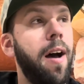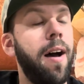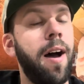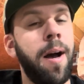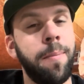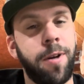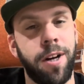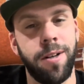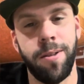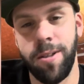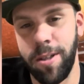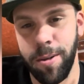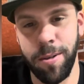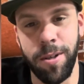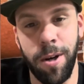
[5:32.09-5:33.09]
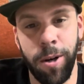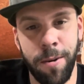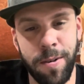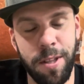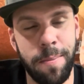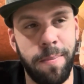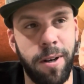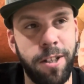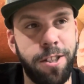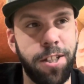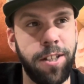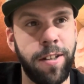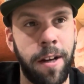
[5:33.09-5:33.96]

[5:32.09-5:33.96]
I'm currently going over the budget,